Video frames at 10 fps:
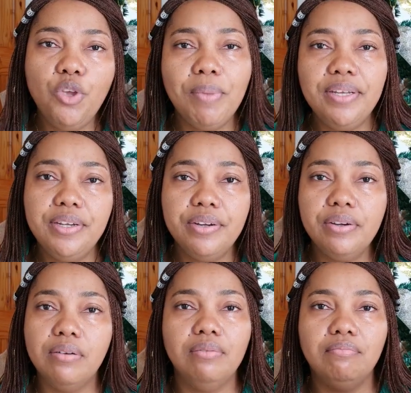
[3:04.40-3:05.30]
you might
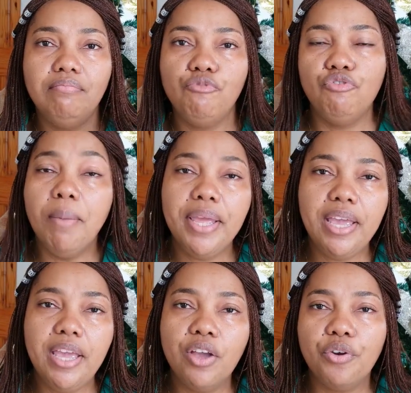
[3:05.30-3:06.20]
hear rum
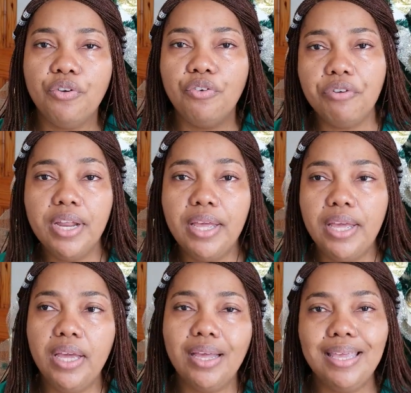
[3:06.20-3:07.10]
cake or grey
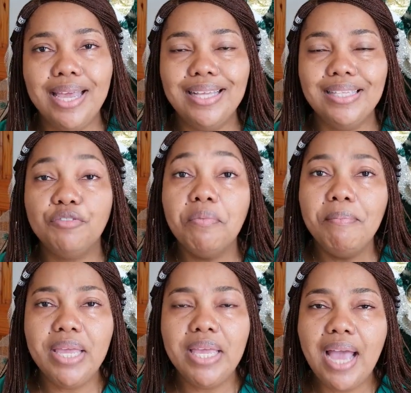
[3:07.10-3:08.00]
cake. Yes, for
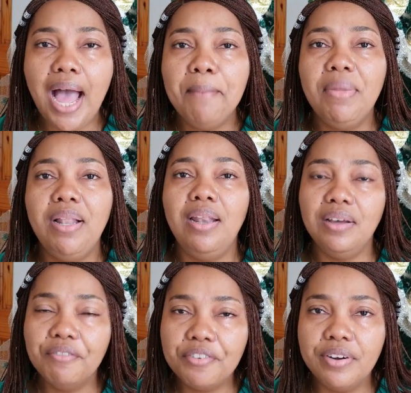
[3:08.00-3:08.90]
me, I'm a
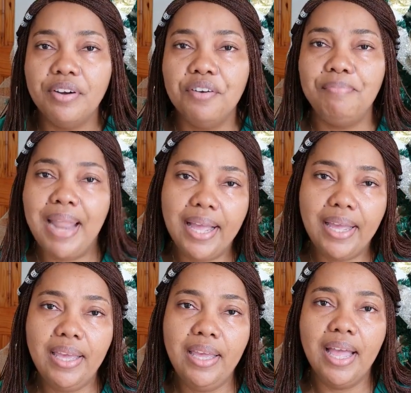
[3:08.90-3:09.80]
lover of black
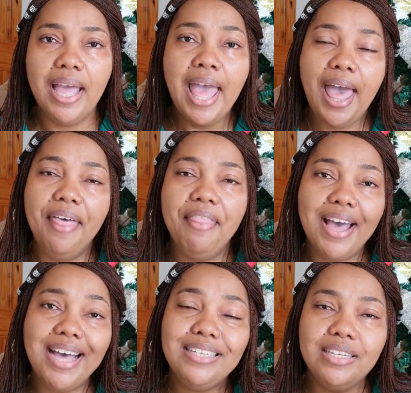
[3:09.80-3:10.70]
cake. And
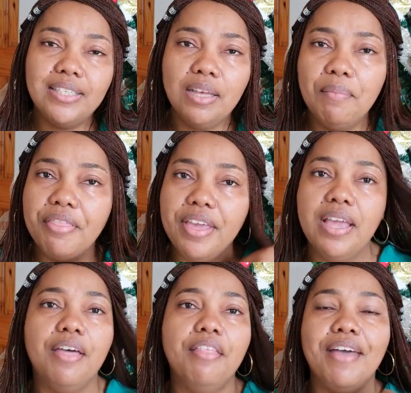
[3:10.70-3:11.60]
that is
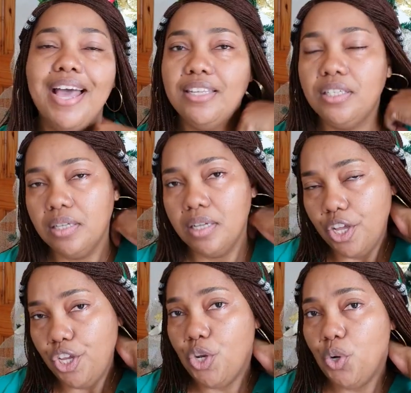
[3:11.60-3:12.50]
something that,
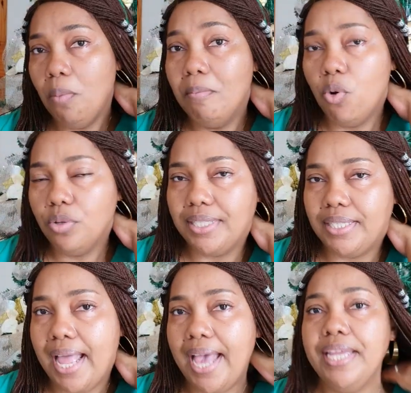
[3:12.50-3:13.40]
you know,
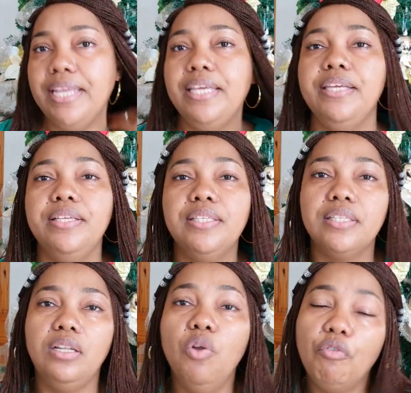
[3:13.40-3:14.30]
most
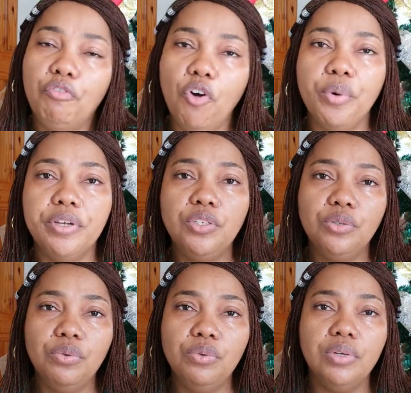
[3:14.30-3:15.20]
Guyanese look forward
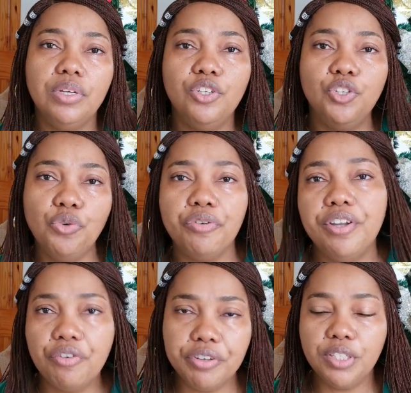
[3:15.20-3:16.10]
to
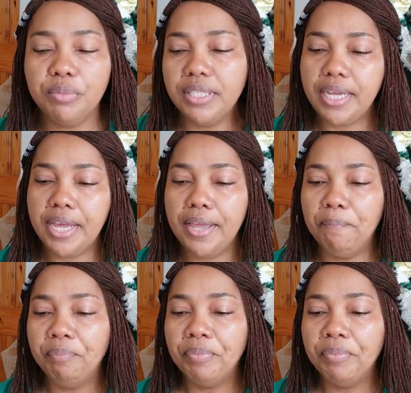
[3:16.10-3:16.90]
during the Christmas time.